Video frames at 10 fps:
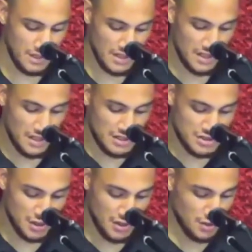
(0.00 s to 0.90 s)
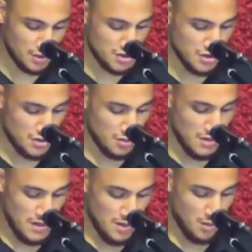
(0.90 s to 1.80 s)
so also
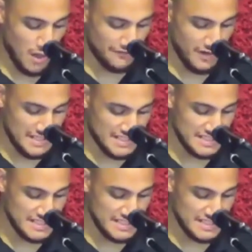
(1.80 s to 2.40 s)
One righteous